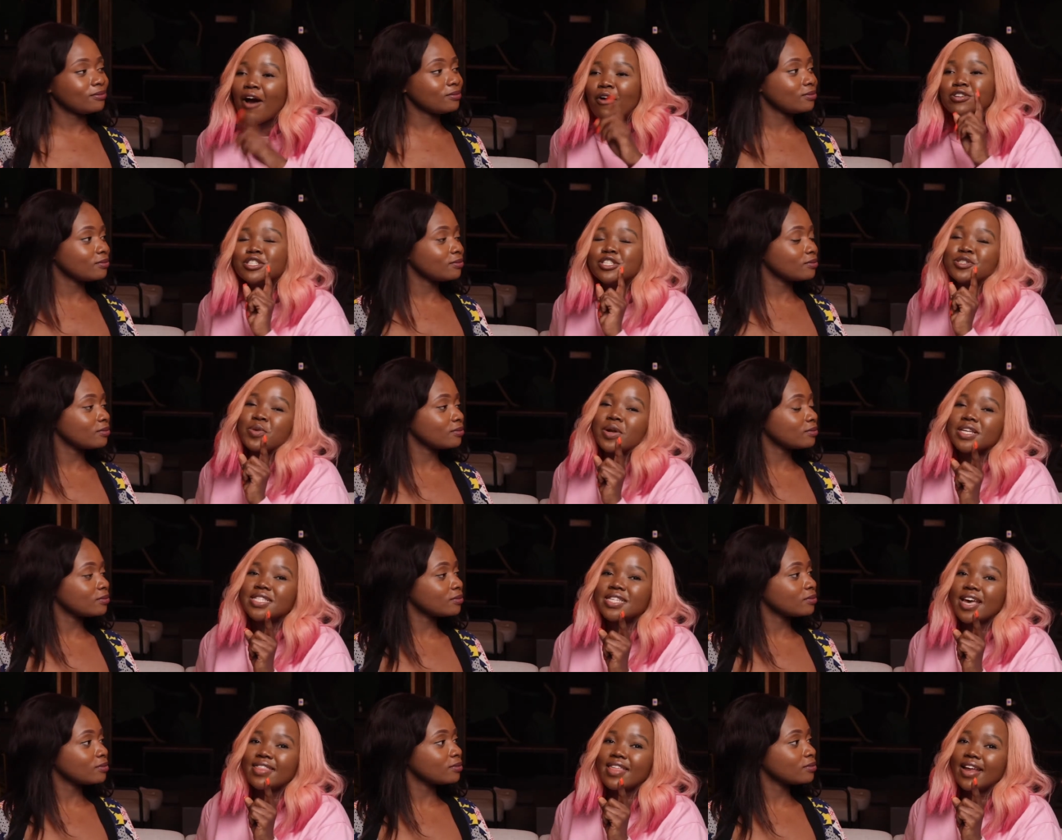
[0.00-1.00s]
Speaker 1: I also just want to
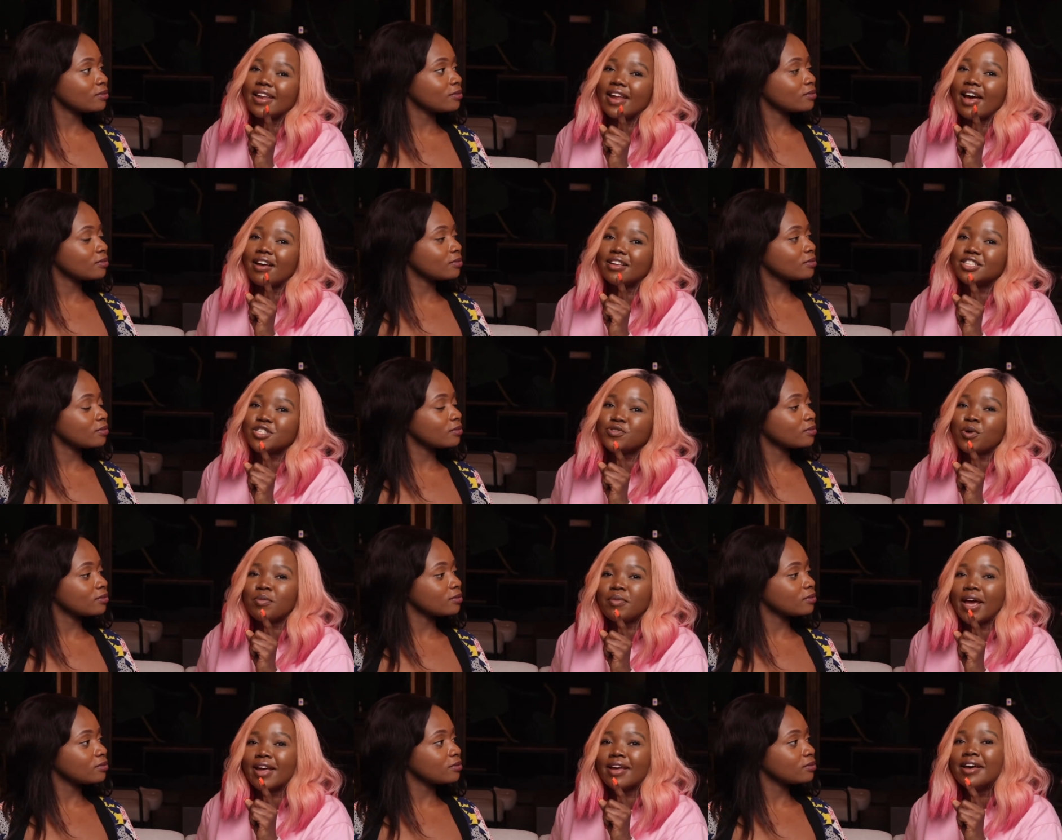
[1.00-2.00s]
say that uh, just
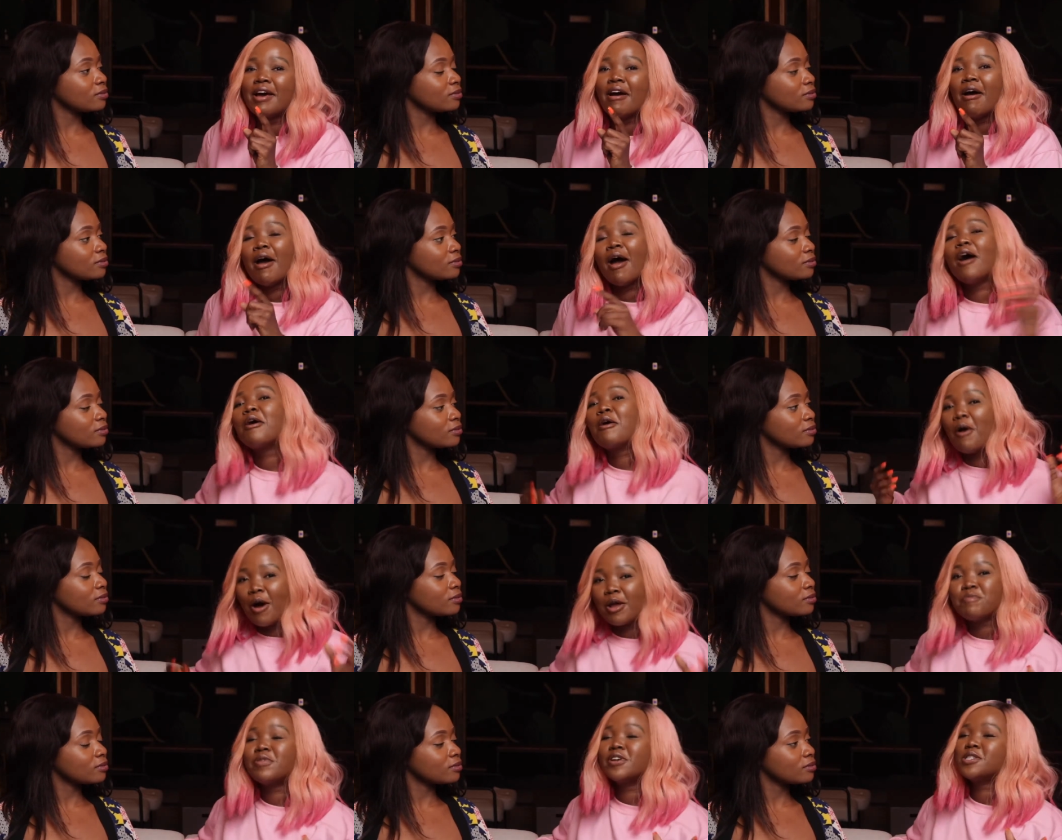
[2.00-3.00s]
from like a
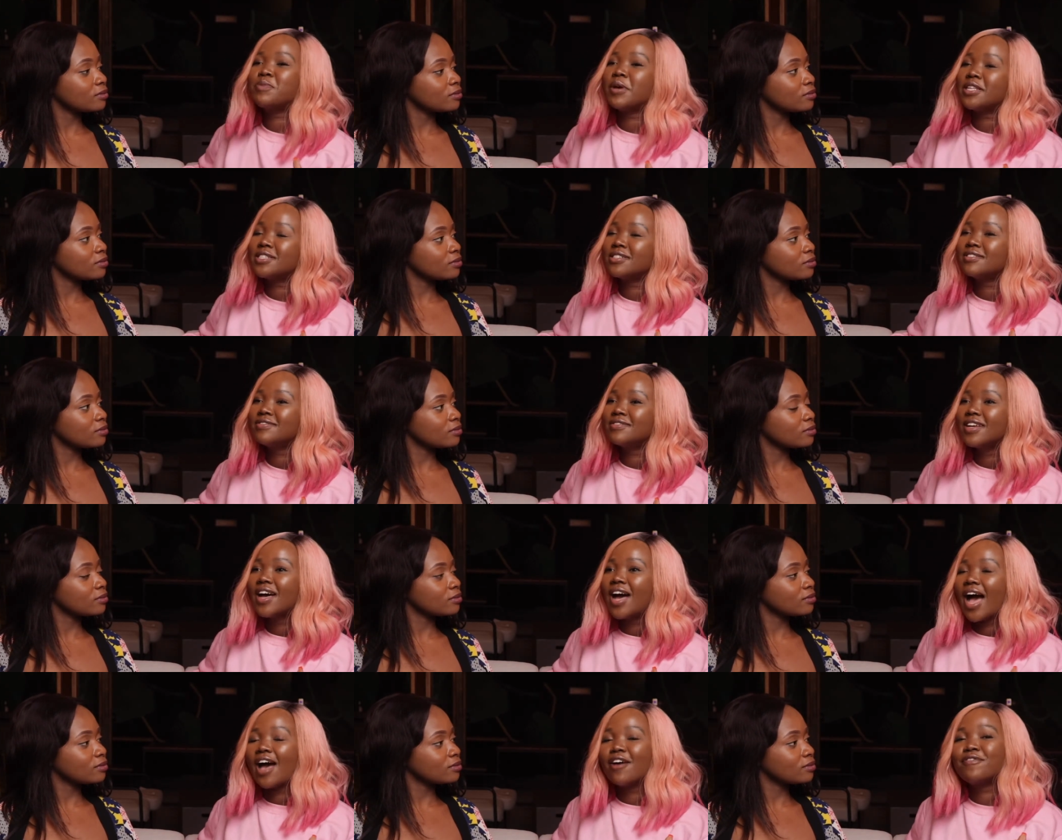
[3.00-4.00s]
God perspective,
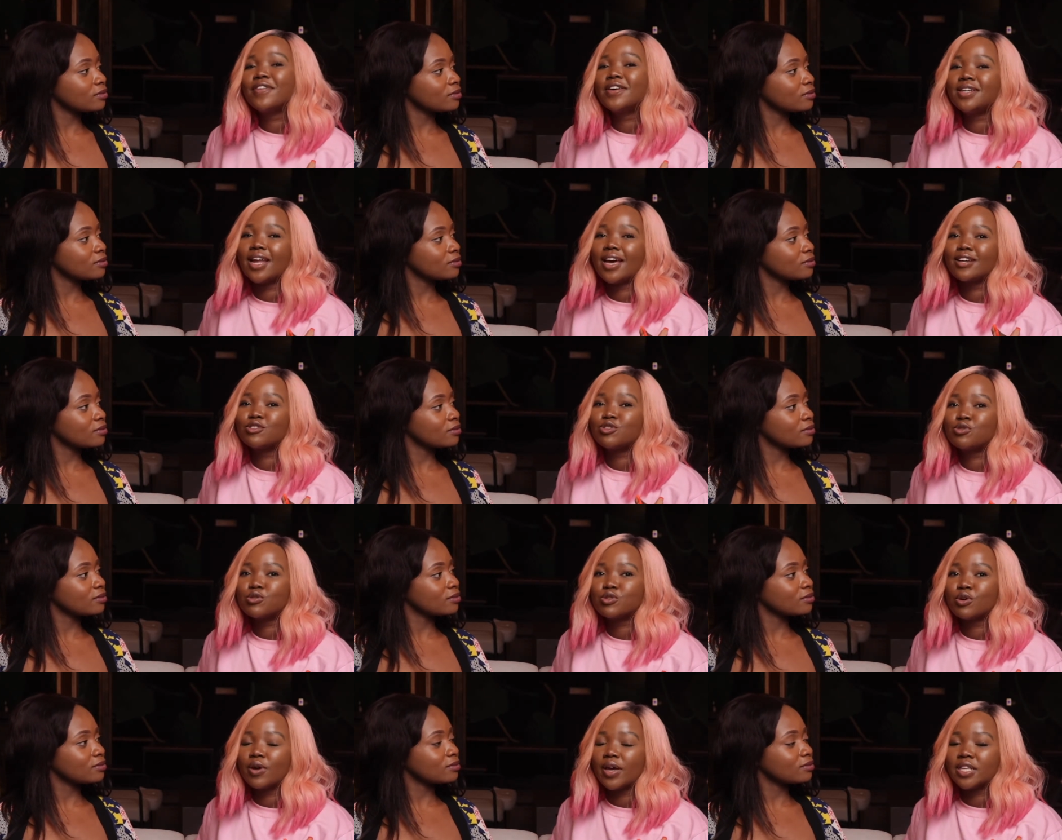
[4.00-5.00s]
I feel like
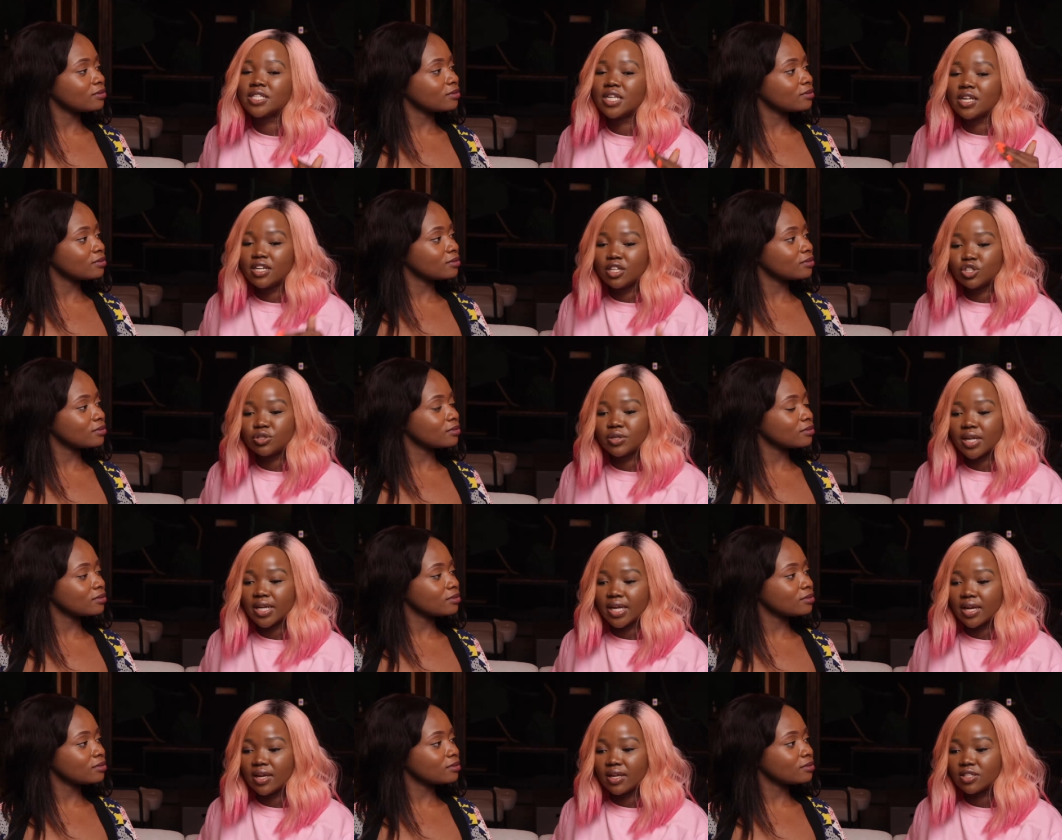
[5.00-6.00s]
Thuso is
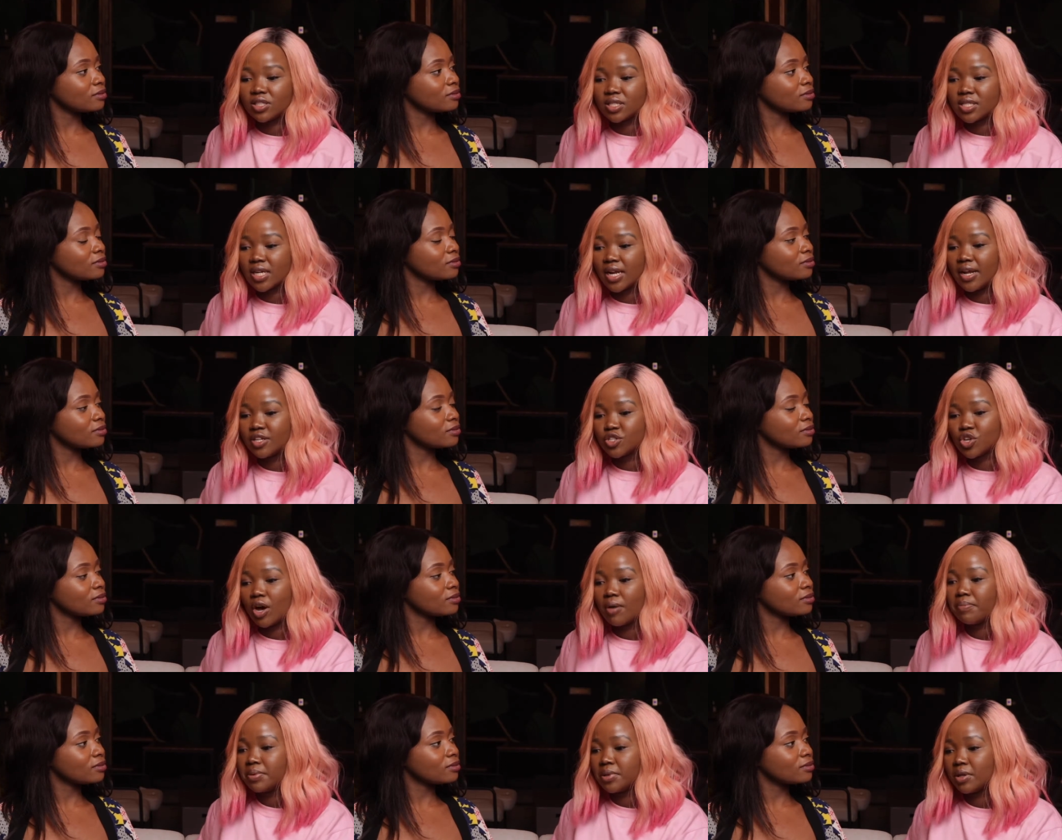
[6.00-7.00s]
literally just an
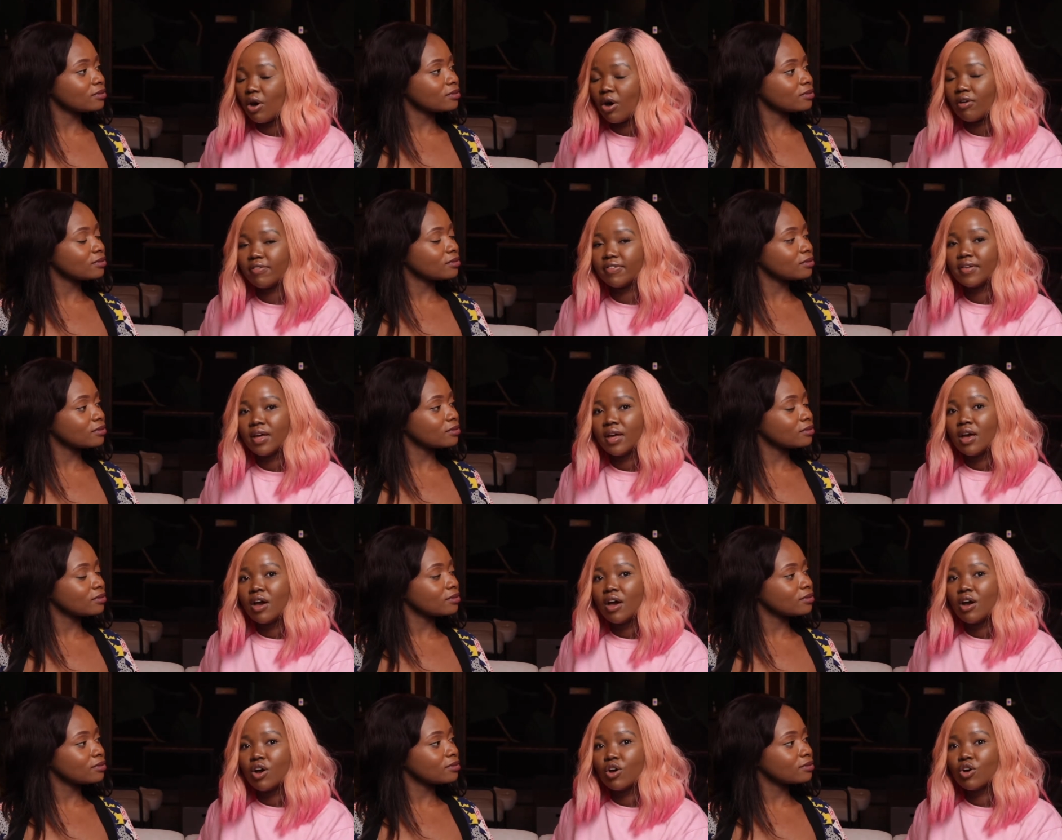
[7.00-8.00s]
example of
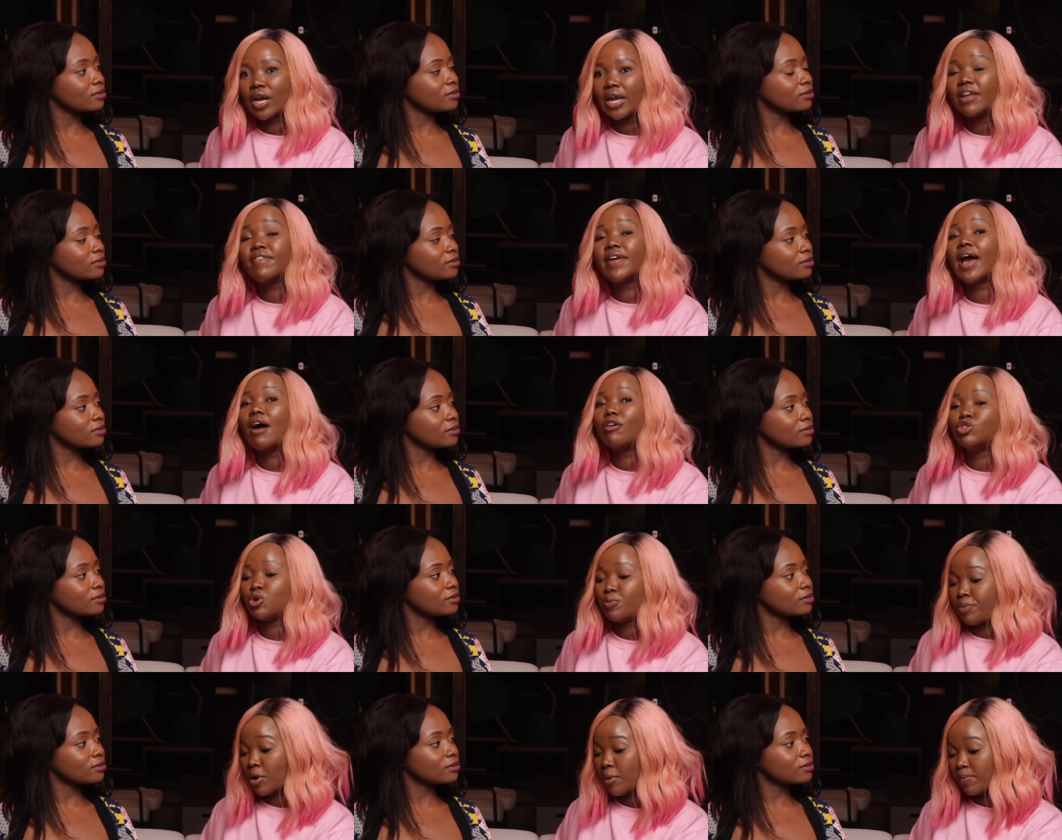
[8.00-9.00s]
living out
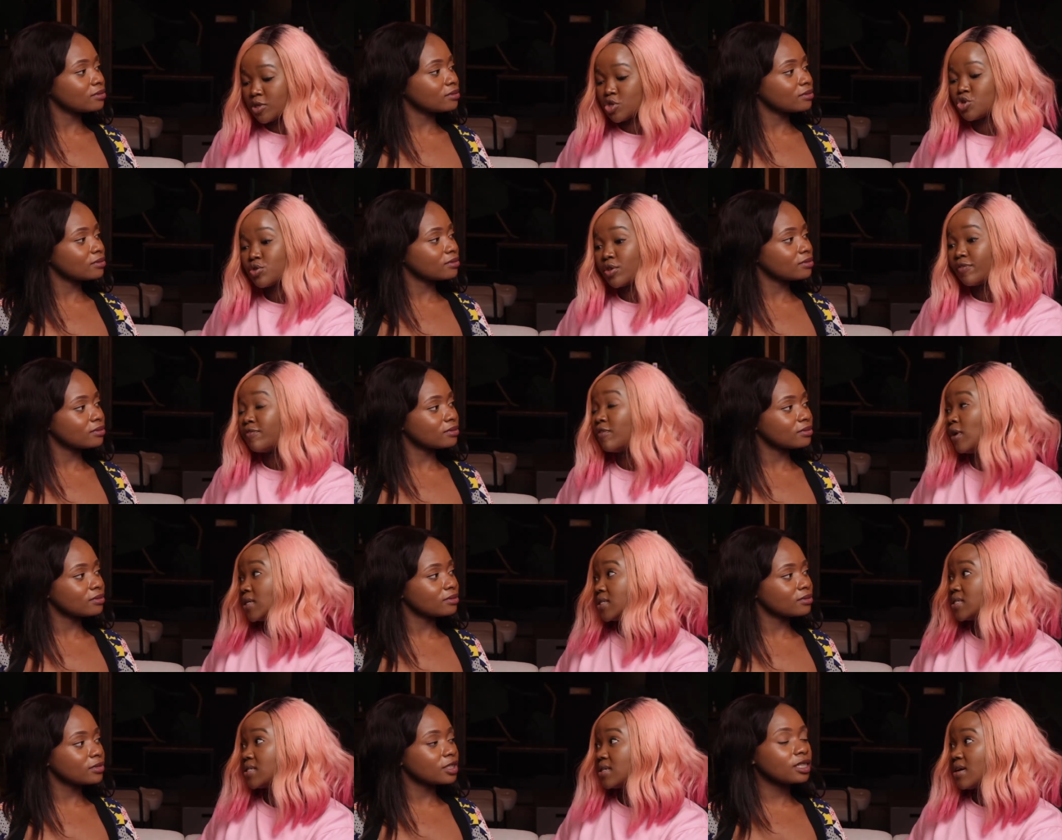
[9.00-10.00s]
your purpose to the fullest.